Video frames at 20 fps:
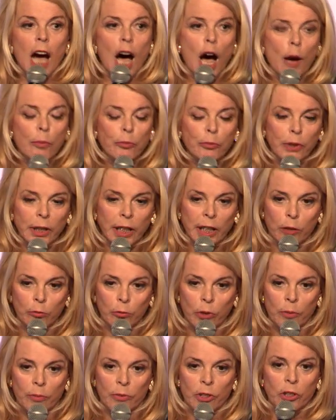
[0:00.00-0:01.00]
operating
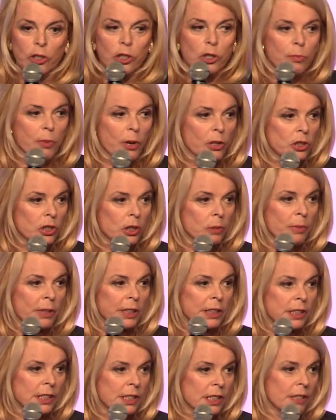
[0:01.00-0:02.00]
room that are supposed to be
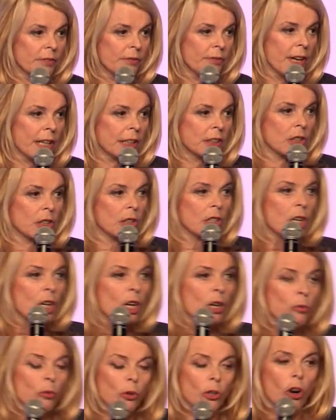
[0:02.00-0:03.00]
disinfected
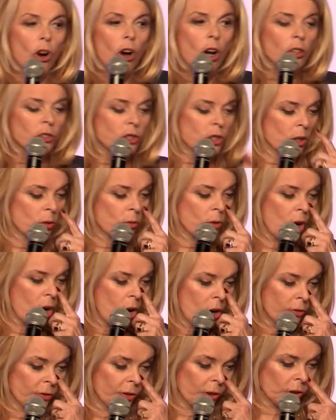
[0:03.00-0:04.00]
were also
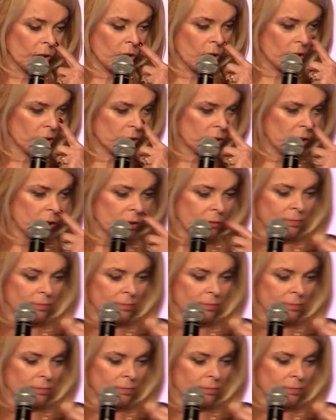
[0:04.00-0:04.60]
overlooked.